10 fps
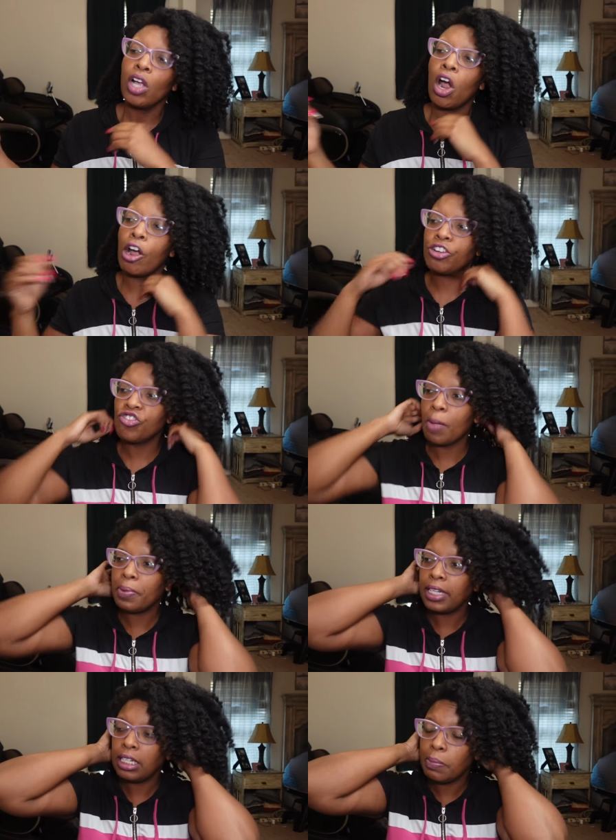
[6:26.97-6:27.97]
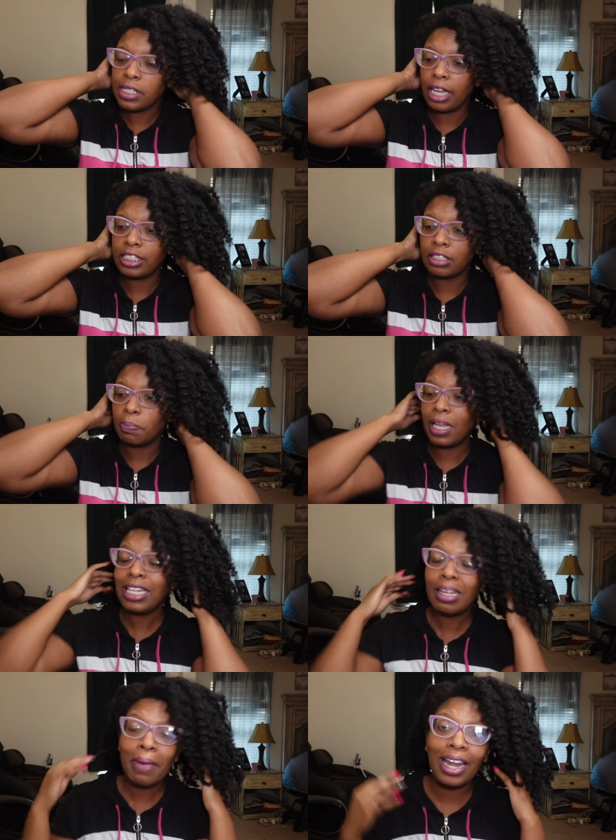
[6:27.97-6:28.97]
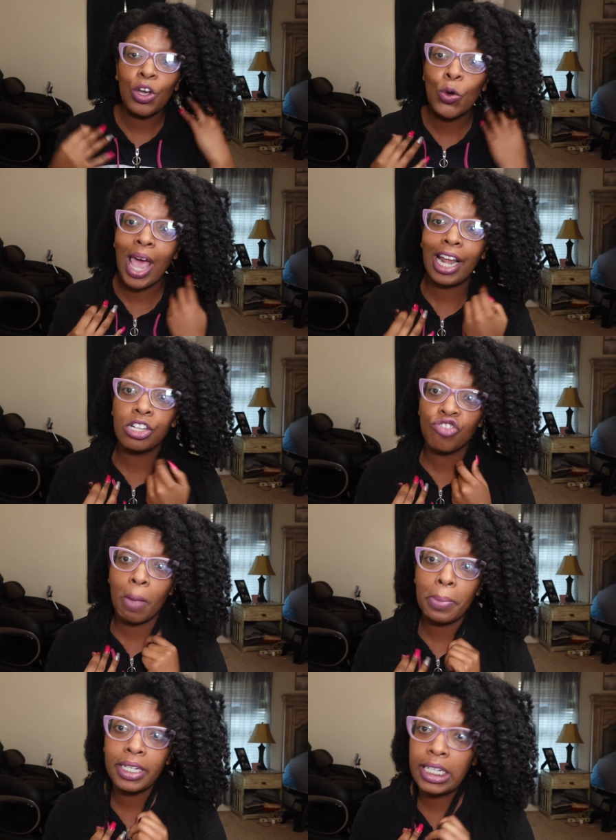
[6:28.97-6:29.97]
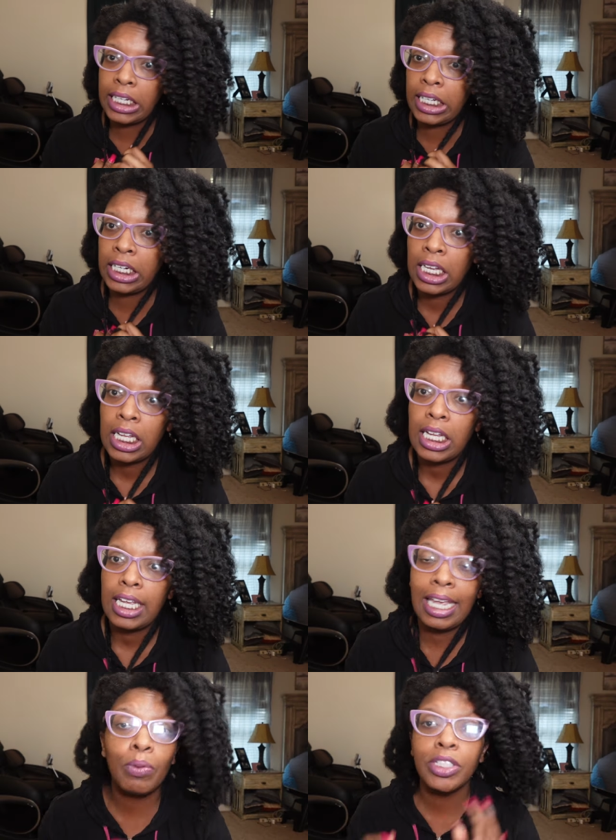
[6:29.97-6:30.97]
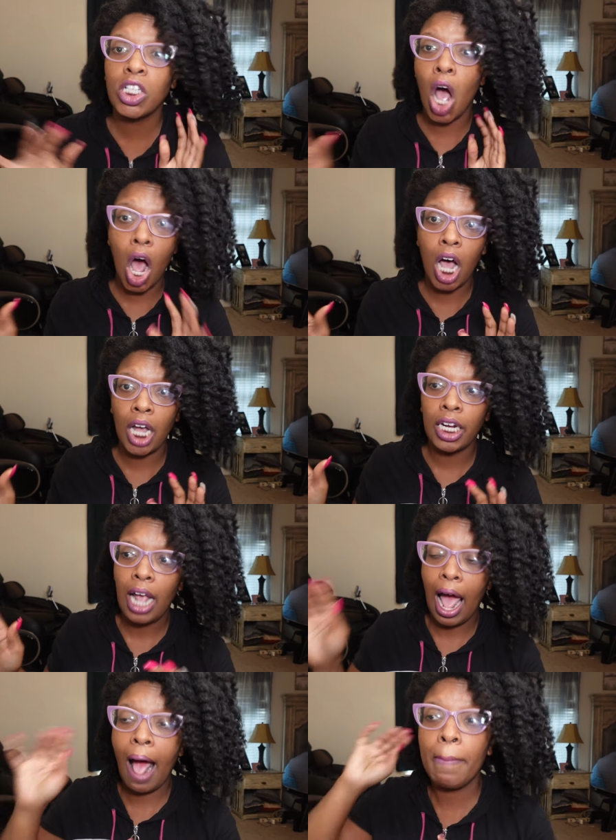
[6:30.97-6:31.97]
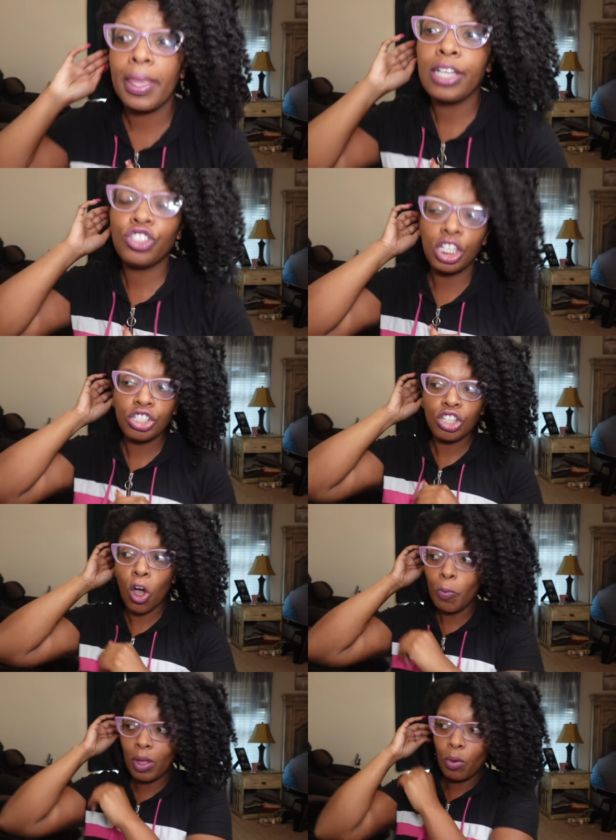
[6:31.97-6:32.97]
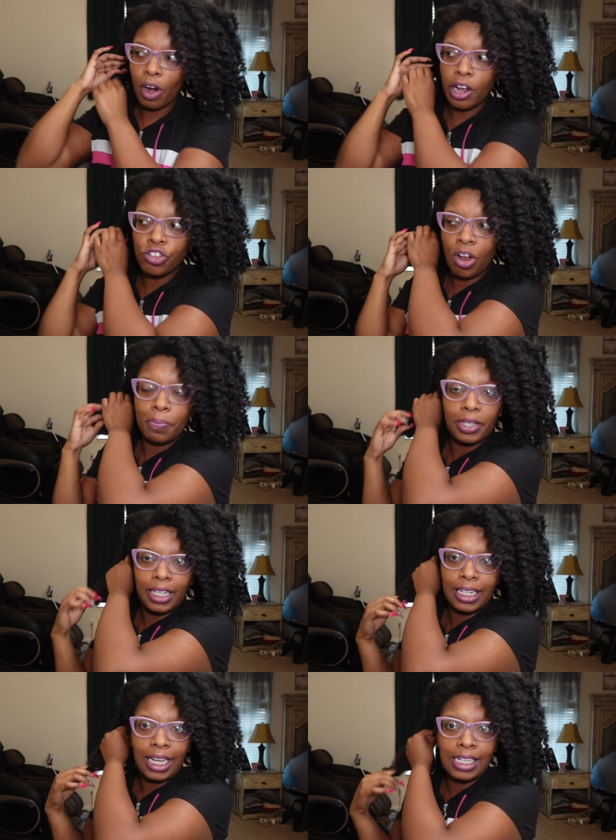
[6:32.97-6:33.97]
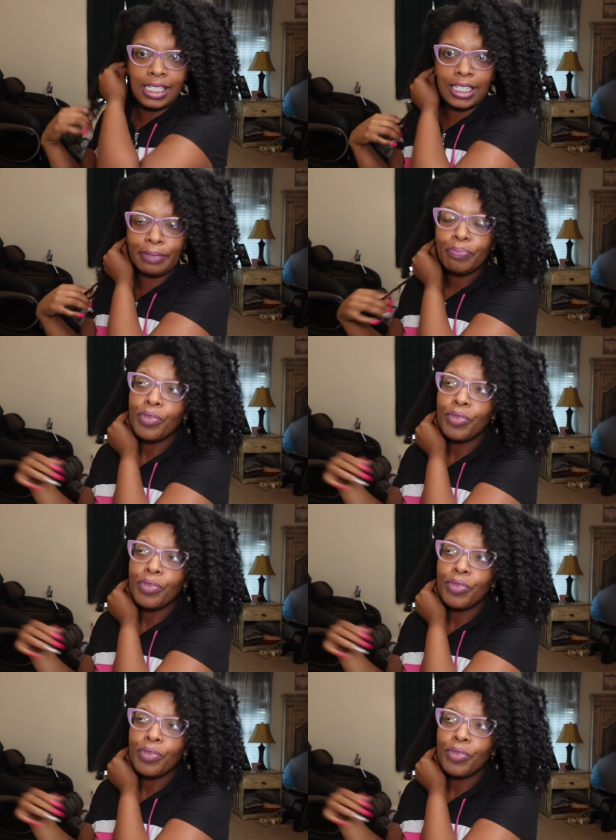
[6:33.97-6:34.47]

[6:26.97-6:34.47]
Her trampoline, let me tell you something. Anybody who had a trampoline, it was gone. I mean, she showed me where her trampoline ended.